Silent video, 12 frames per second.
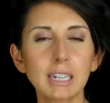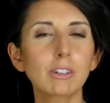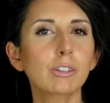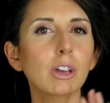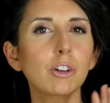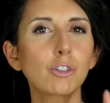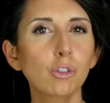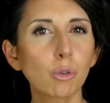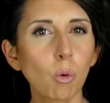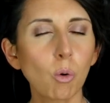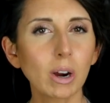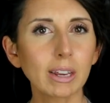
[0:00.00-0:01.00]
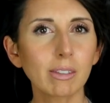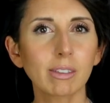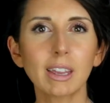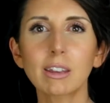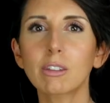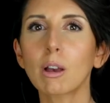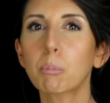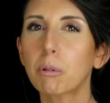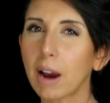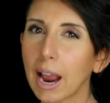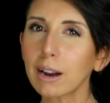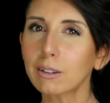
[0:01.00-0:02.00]
It's a choice, it's a
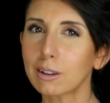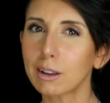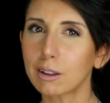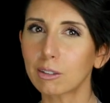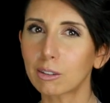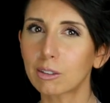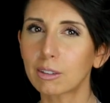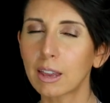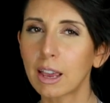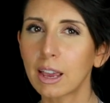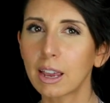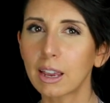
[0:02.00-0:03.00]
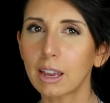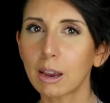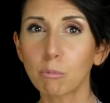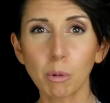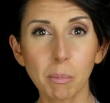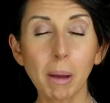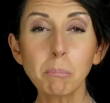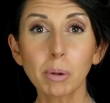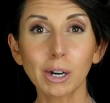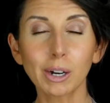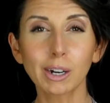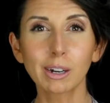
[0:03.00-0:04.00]
practice, and
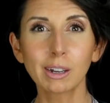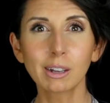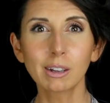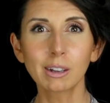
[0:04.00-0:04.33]
remember,